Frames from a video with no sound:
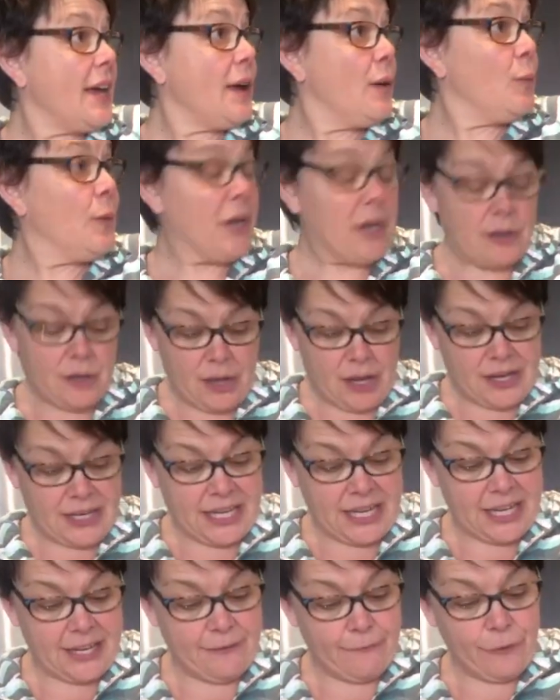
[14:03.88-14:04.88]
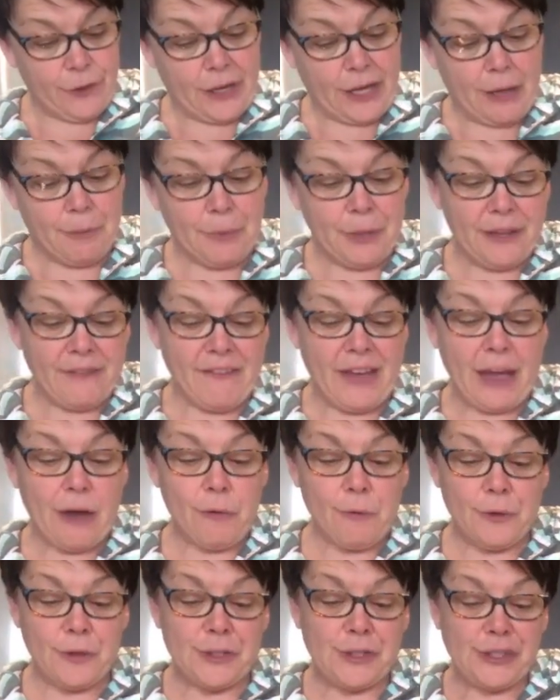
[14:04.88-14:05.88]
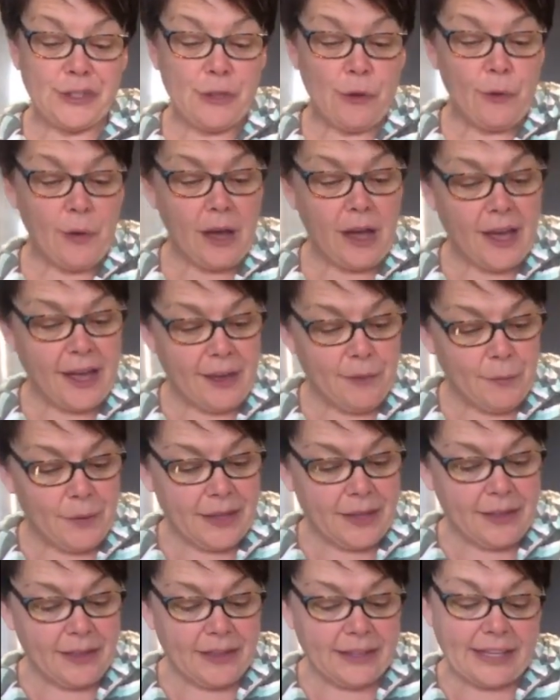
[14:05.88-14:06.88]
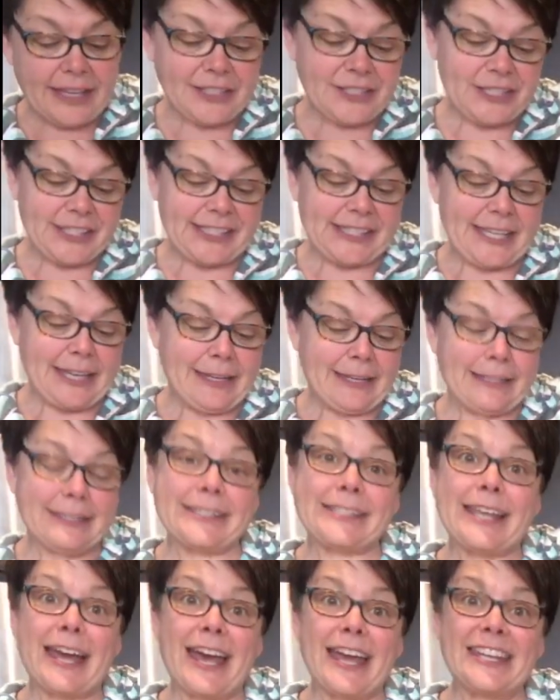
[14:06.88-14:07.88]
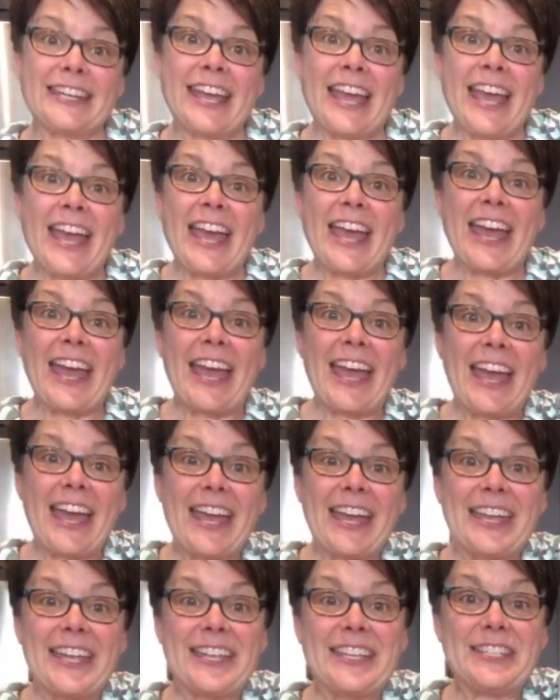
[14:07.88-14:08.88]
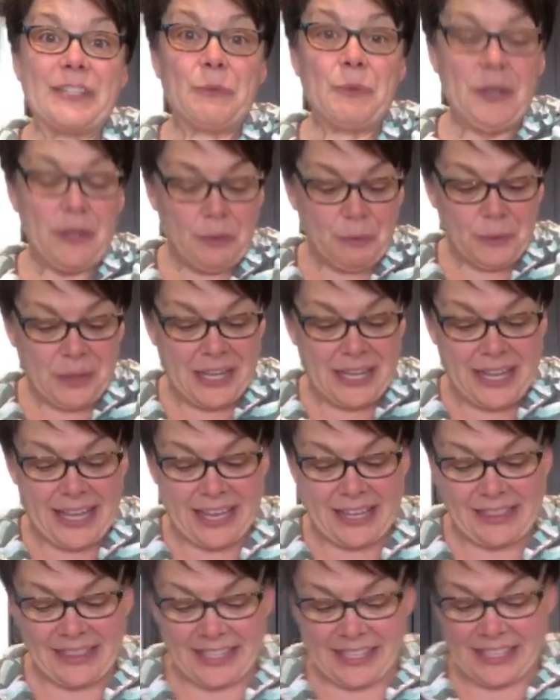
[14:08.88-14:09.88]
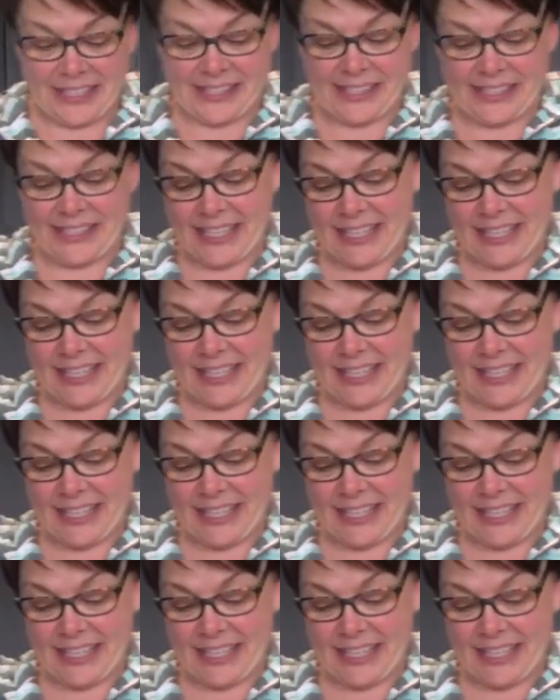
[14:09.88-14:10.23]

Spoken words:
we're not eating for a couple of hours, so I will just set it aside and we'll reheat this